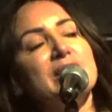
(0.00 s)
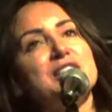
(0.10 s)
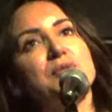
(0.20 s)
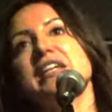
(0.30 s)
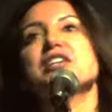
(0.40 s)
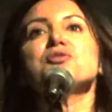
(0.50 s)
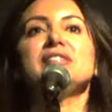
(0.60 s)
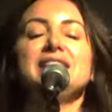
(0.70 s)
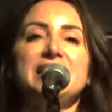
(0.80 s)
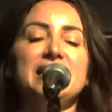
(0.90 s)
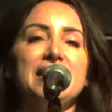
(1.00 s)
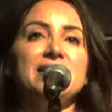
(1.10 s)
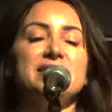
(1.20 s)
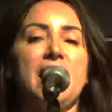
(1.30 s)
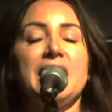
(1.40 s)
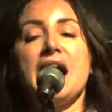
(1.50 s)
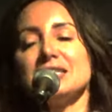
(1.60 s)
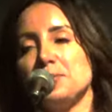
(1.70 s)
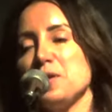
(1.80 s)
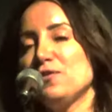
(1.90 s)
it's really interesting, and I
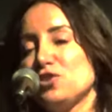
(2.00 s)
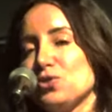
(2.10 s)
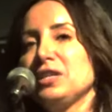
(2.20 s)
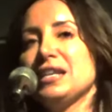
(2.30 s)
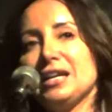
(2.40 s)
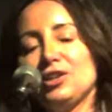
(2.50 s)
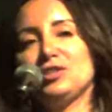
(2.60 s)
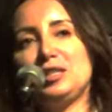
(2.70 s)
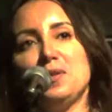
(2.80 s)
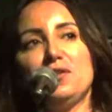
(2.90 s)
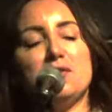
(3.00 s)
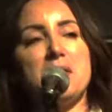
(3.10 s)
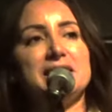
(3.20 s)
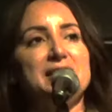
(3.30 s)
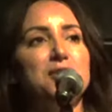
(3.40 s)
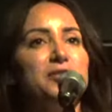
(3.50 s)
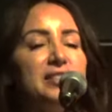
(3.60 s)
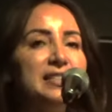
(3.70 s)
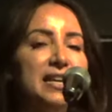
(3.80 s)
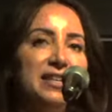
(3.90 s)
can't speak for Julian, I can only speak for myself, to
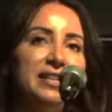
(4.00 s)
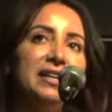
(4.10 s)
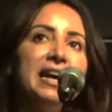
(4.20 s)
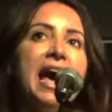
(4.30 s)
say that